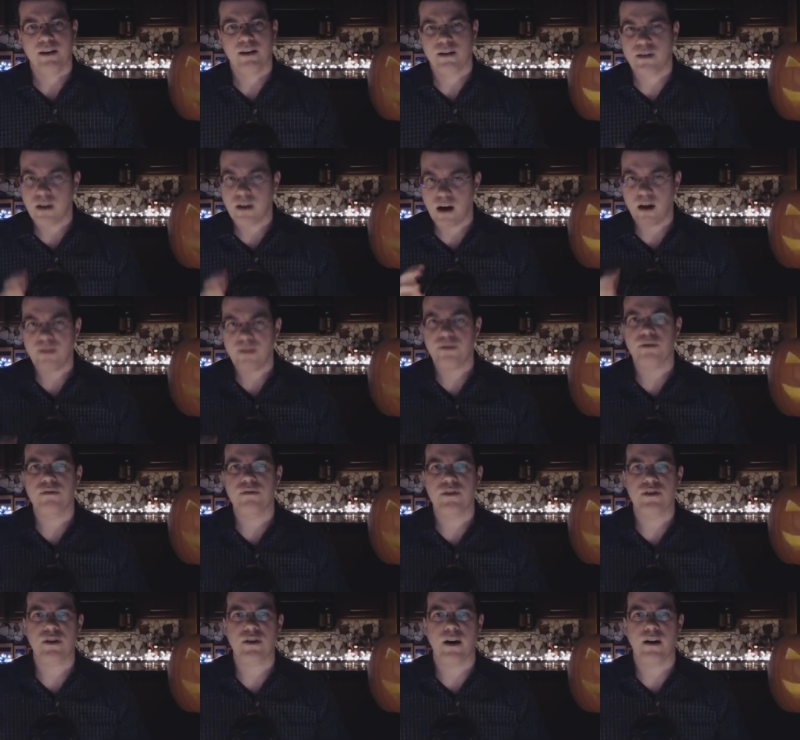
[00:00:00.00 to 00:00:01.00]
Now, the author
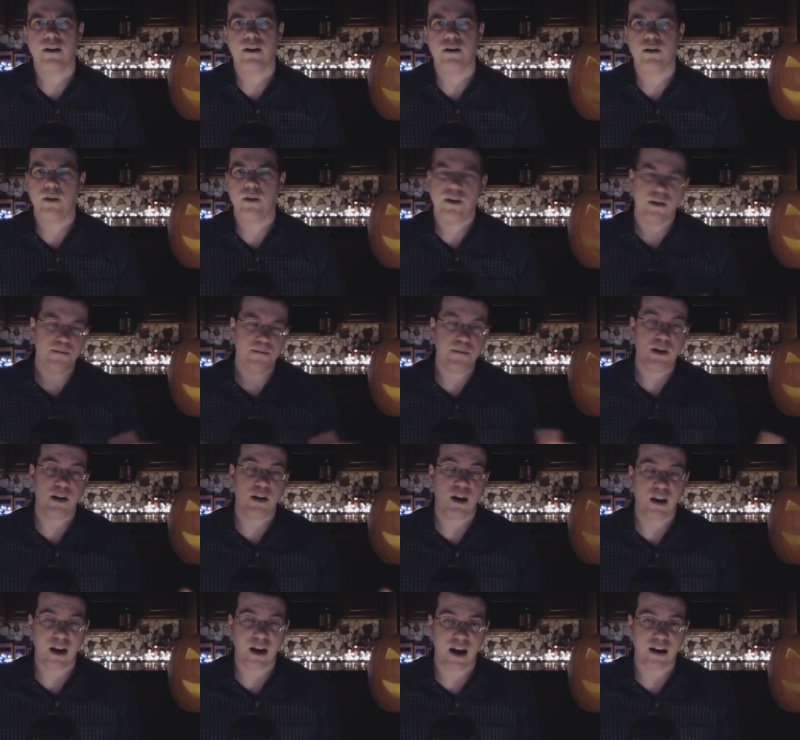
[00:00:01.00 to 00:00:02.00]
of this article and the
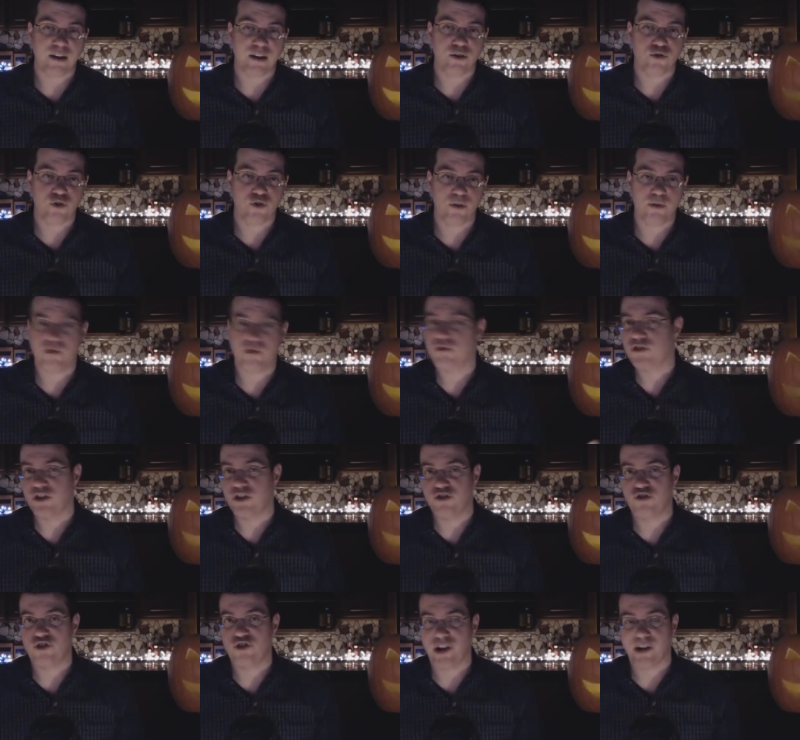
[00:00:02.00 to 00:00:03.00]
Midnight Eye contributors
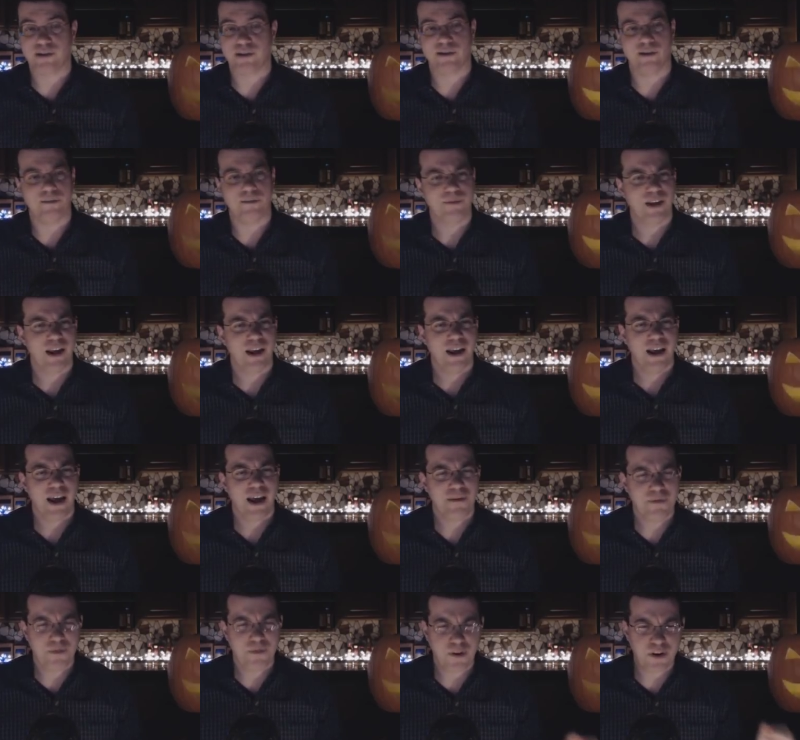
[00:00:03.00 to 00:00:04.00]
in general
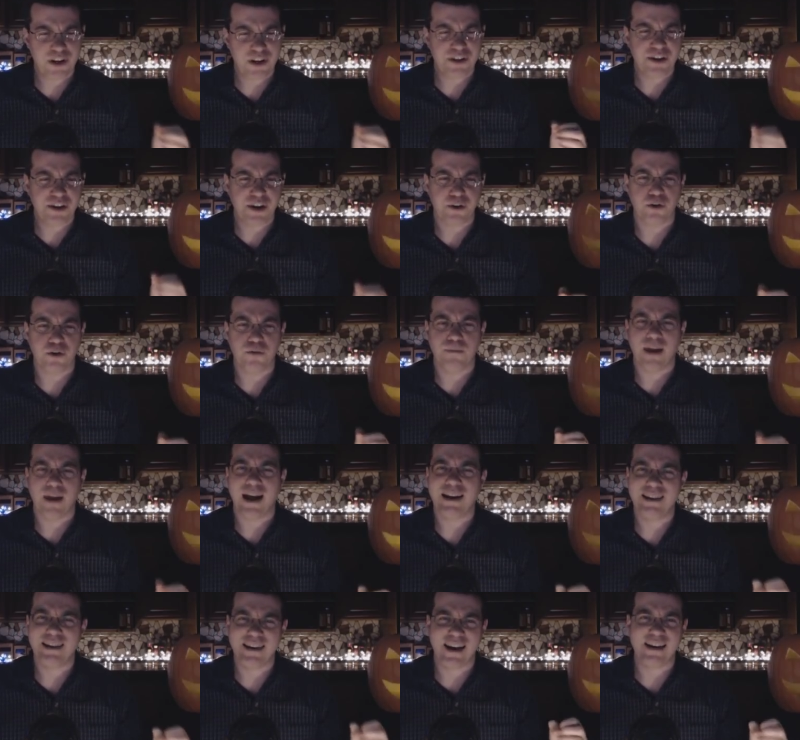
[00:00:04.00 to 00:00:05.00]
have a very
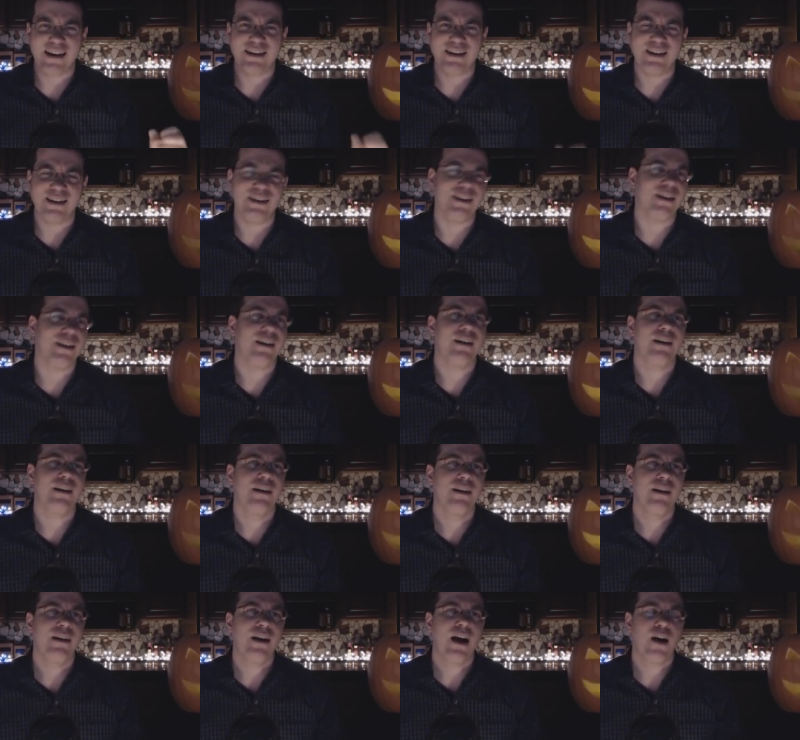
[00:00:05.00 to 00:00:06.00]
narrow-minded idea
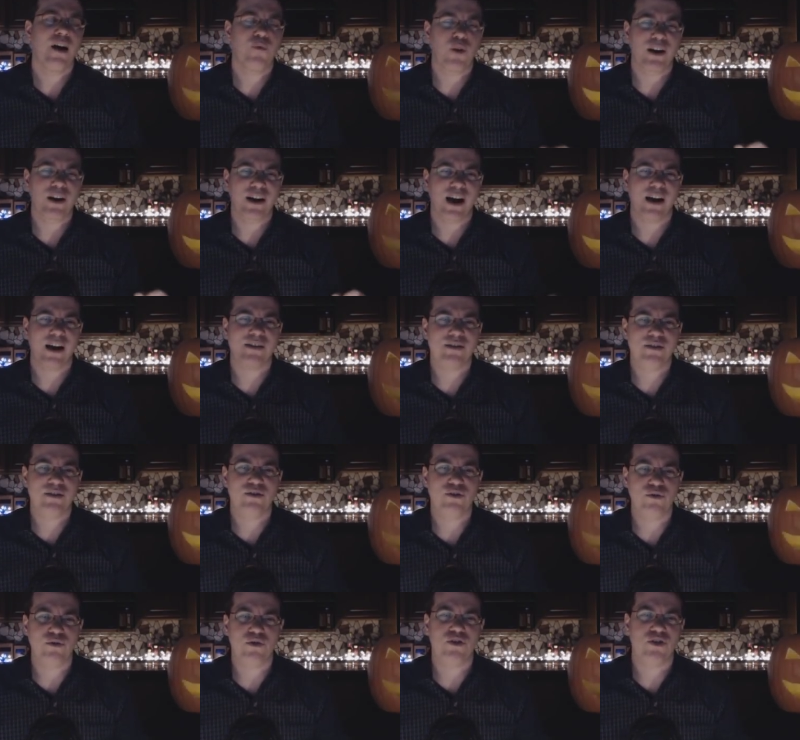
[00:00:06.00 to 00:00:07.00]
of what
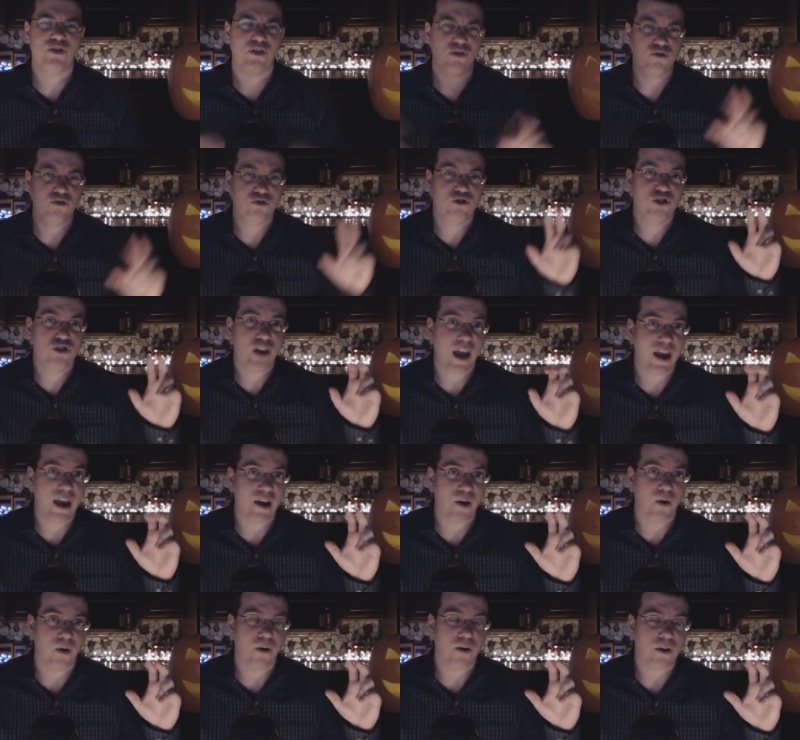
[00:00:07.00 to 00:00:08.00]
constitutes
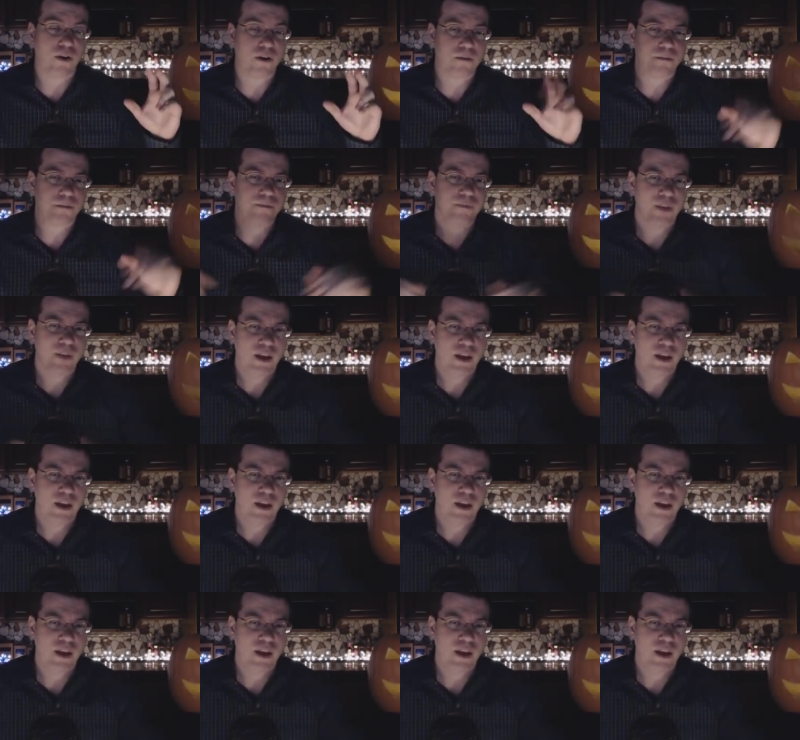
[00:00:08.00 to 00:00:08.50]
J-horror.